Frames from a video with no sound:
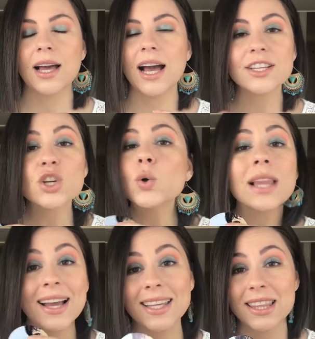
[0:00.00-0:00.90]
I don't
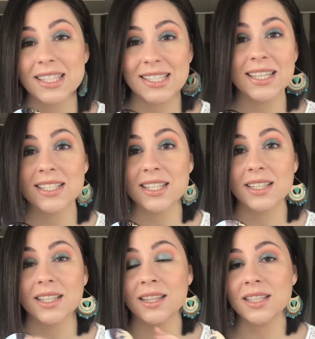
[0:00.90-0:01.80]
like the scent
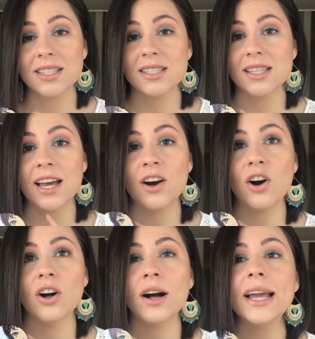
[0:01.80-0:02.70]
in this at
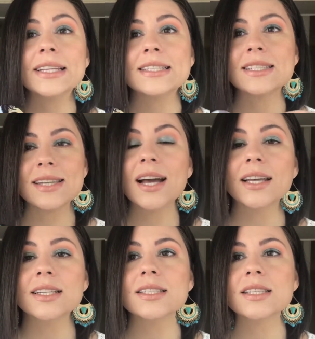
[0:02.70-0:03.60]
all. It's
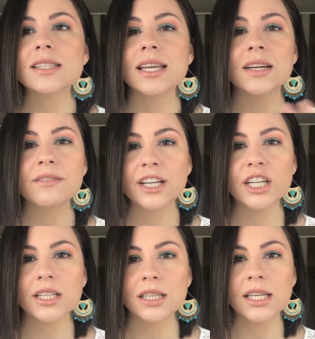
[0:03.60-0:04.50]
nice. It's like a very
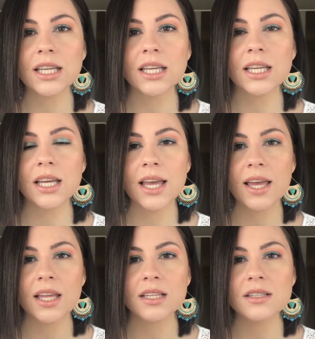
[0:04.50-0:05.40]
clean
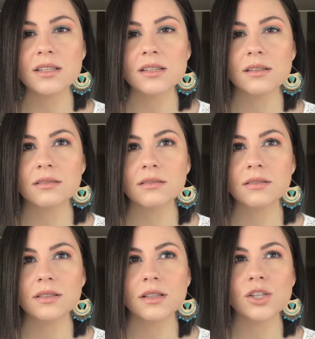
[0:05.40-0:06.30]
and
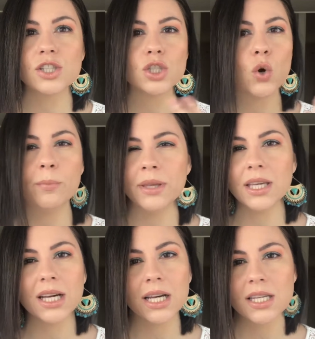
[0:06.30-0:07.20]
soapy
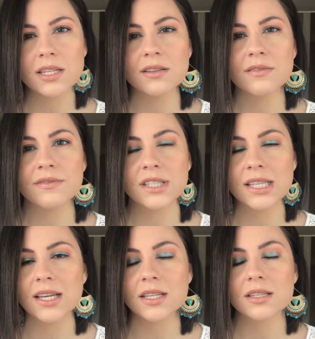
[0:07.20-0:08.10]
kind of
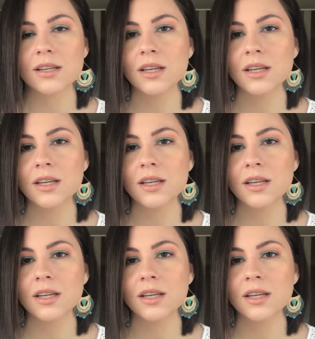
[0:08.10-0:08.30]
scent,